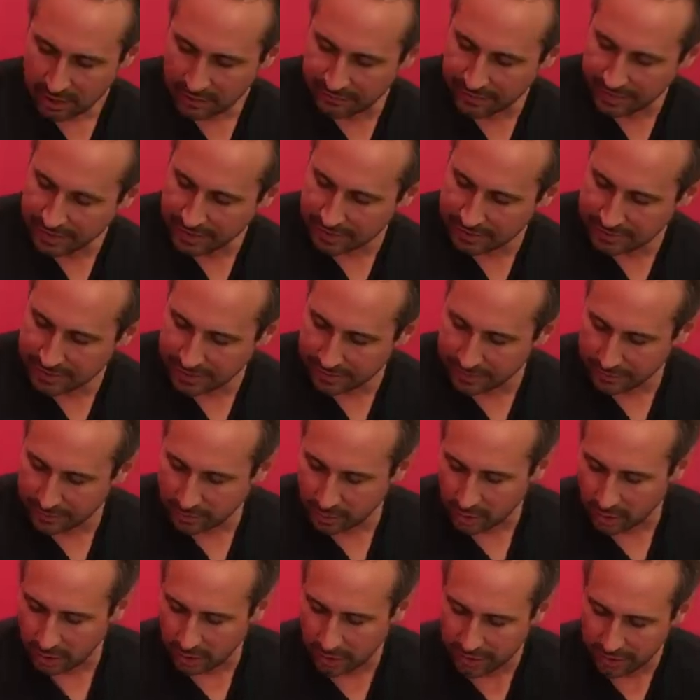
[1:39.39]
If I get down here
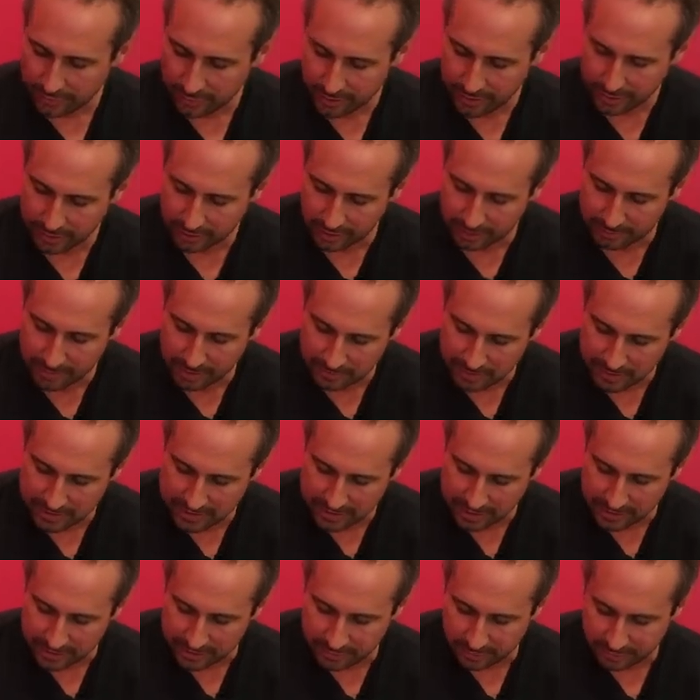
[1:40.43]
to a hard wrinkle, I maybe
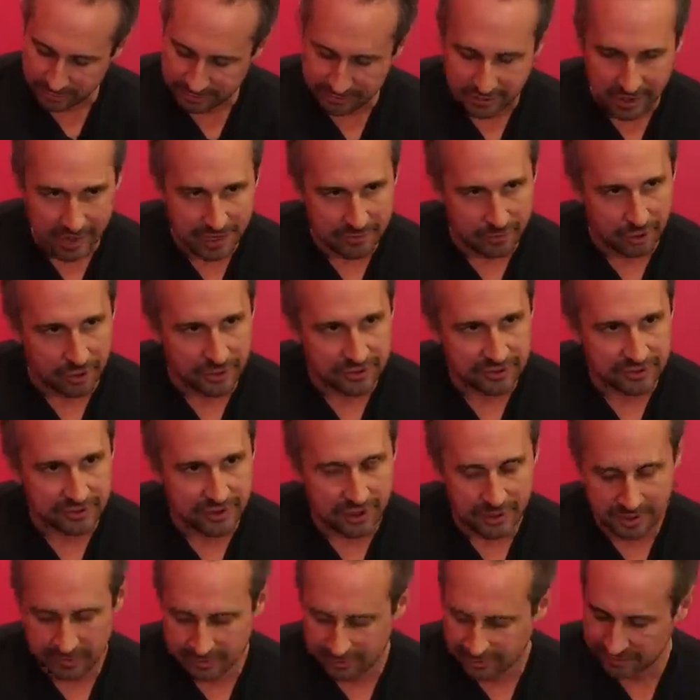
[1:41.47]
take it to a five or a
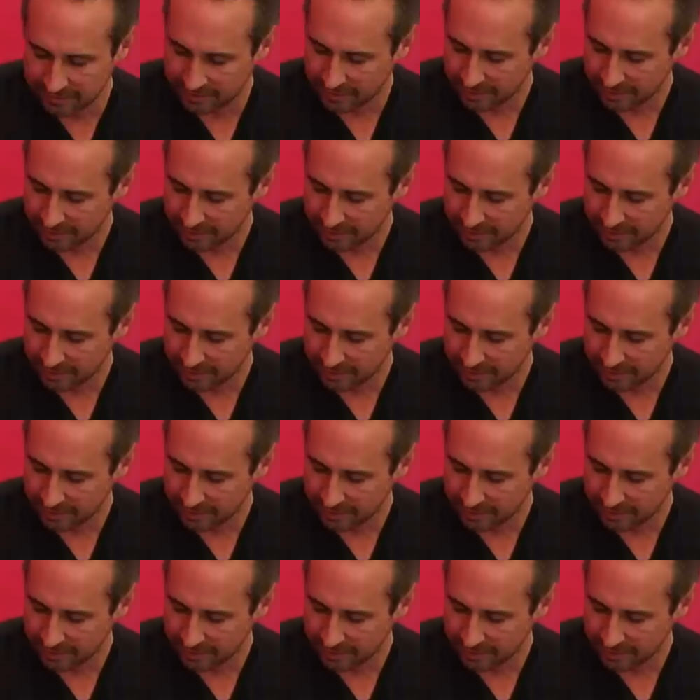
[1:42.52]
six.